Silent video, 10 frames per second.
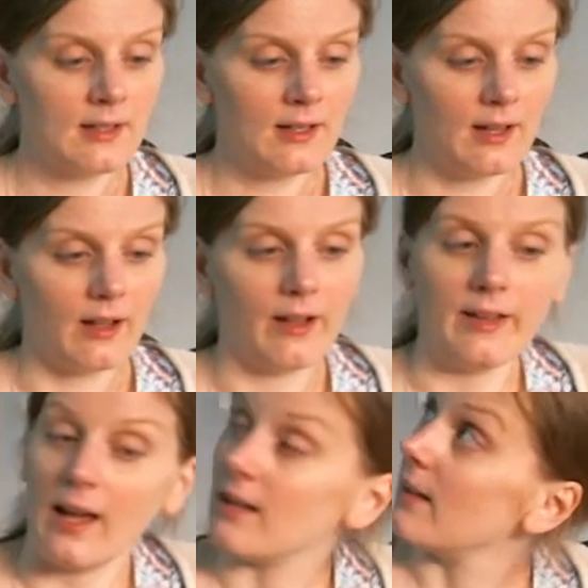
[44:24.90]

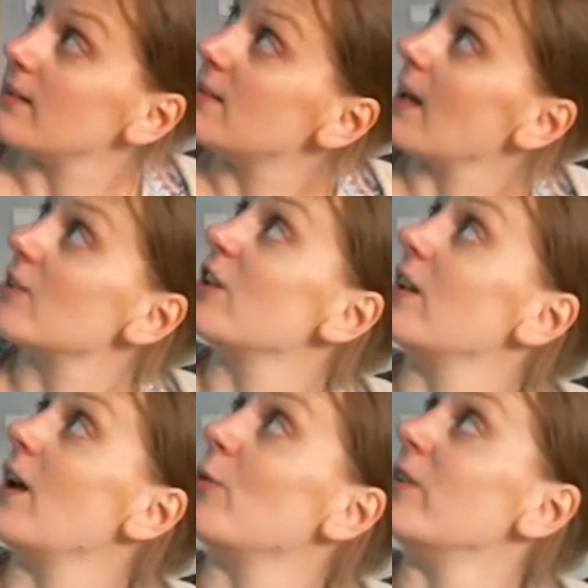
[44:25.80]
Yeah, it's actually
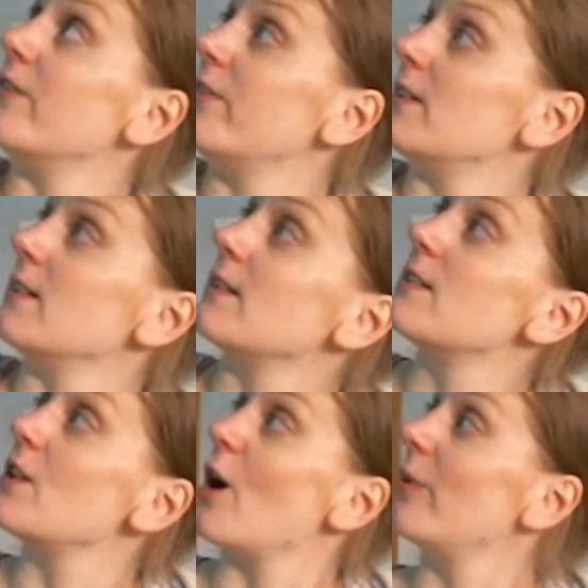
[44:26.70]
there with the physics
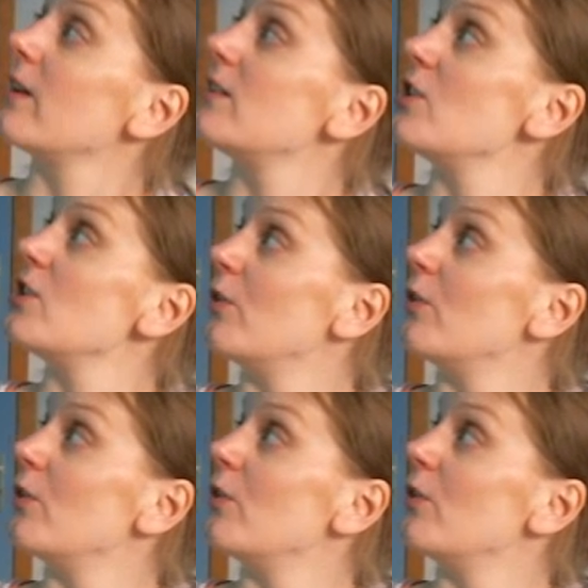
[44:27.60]
topic too.